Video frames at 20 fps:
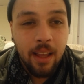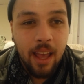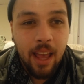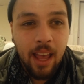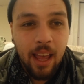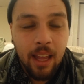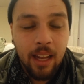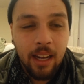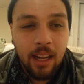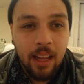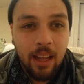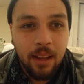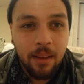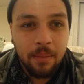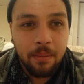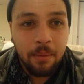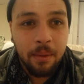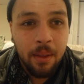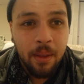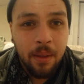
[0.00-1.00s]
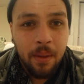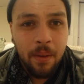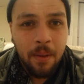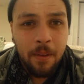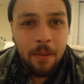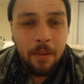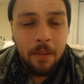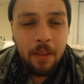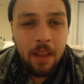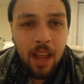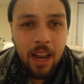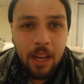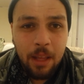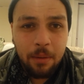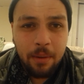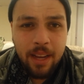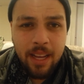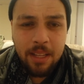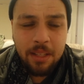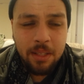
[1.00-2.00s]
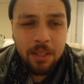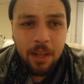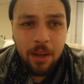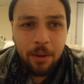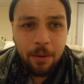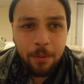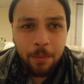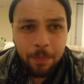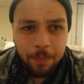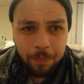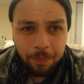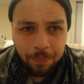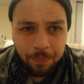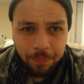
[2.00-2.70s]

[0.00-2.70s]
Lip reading: And anyways, though,